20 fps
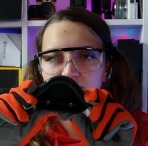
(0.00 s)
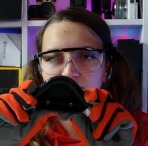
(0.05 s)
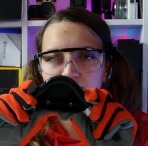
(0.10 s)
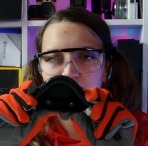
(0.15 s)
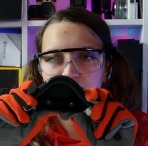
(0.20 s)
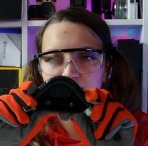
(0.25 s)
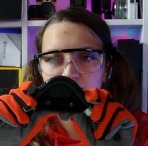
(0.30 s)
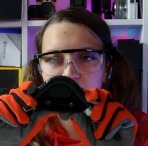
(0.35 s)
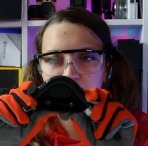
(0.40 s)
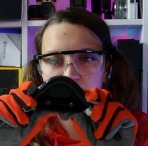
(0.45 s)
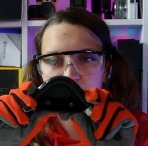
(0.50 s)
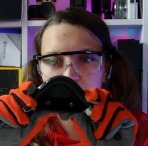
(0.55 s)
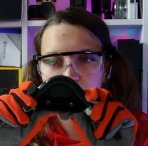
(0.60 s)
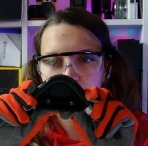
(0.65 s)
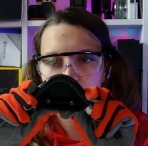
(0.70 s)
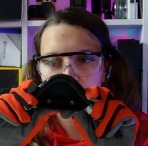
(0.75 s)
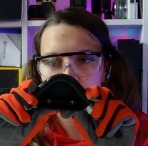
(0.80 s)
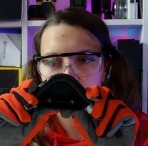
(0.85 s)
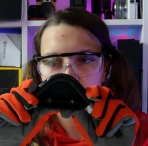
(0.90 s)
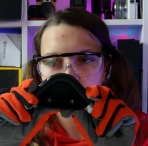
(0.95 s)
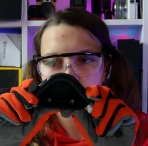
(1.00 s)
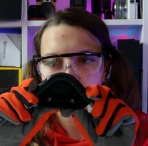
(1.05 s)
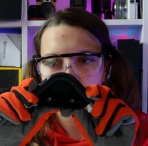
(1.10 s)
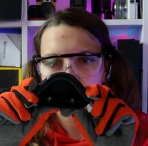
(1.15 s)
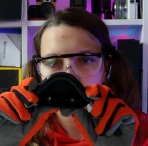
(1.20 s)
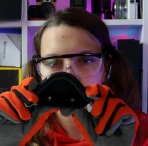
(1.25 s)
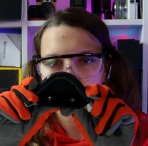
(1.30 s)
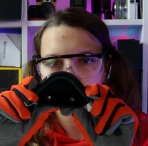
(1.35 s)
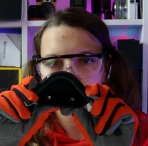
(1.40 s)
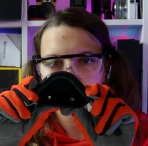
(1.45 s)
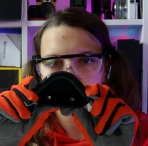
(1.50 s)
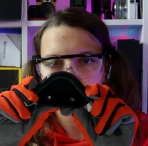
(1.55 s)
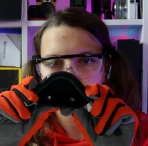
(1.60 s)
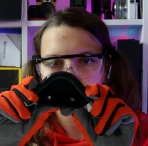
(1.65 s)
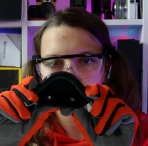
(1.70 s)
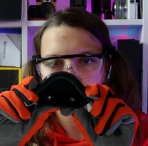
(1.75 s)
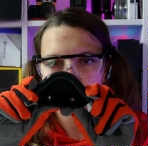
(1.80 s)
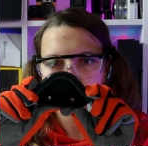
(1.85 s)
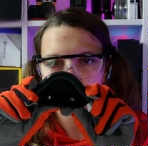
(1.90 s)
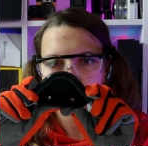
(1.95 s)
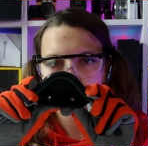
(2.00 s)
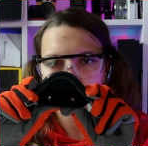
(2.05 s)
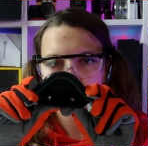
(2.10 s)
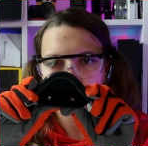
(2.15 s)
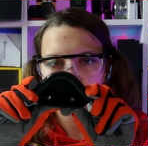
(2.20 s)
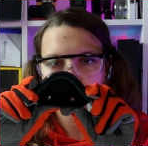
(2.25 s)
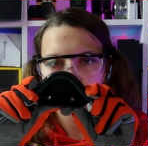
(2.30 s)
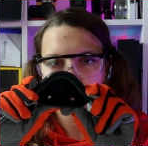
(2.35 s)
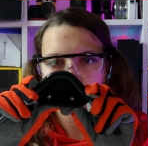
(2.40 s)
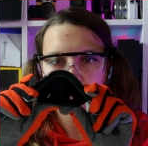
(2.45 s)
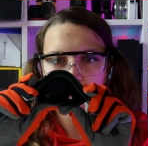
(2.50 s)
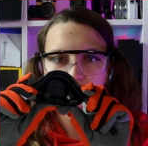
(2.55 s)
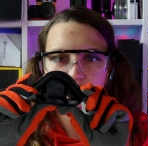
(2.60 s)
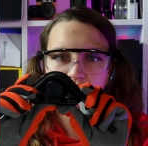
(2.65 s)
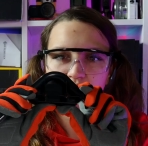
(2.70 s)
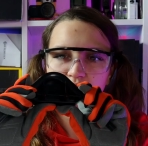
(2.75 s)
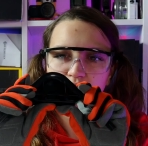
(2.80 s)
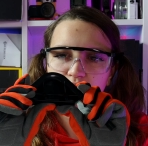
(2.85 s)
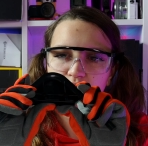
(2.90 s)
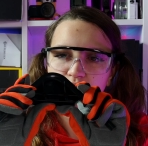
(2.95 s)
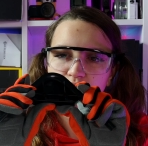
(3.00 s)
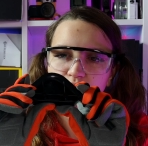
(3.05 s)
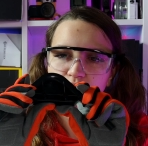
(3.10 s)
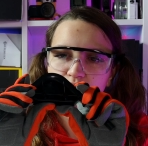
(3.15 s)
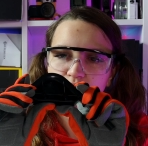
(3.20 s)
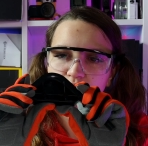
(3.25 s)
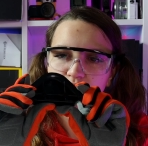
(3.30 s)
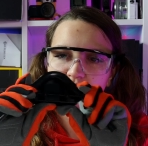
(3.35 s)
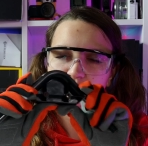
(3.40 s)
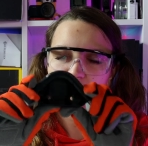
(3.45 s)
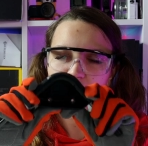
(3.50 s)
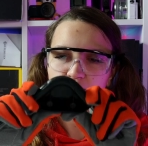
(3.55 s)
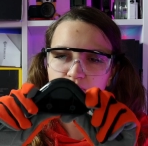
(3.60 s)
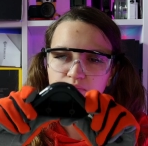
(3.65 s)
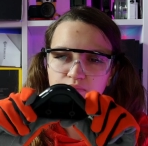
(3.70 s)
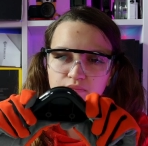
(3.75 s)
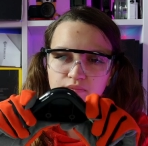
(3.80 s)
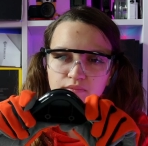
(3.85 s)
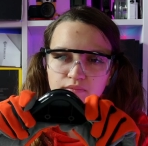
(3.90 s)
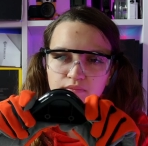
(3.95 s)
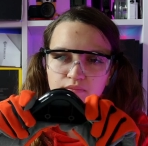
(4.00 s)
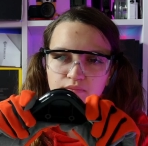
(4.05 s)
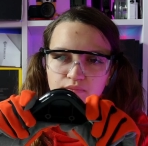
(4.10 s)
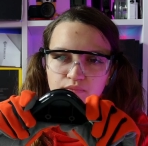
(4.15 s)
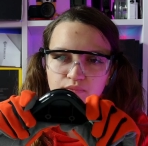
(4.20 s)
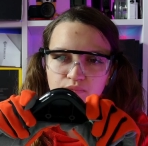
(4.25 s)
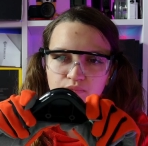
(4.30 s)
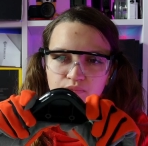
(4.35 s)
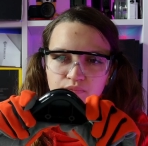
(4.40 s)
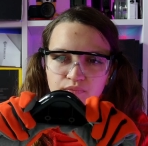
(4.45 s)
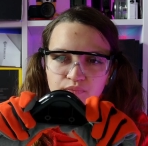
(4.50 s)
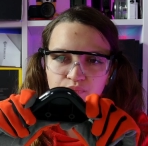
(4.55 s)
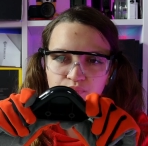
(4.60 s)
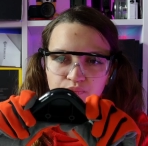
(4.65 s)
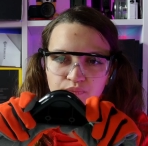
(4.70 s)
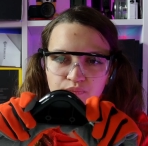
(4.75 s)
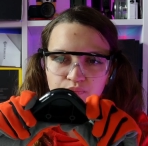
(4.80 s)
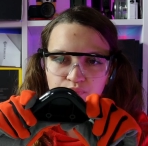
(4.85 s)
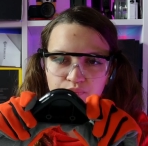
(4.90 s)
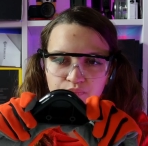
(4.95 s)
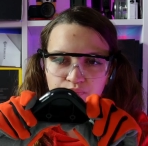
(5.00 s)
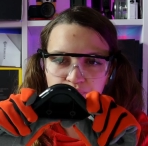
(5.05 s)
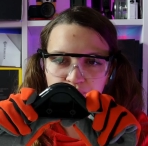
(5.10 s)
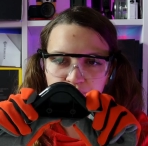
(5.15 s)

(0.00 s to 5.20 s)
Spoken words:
Nobody speaks.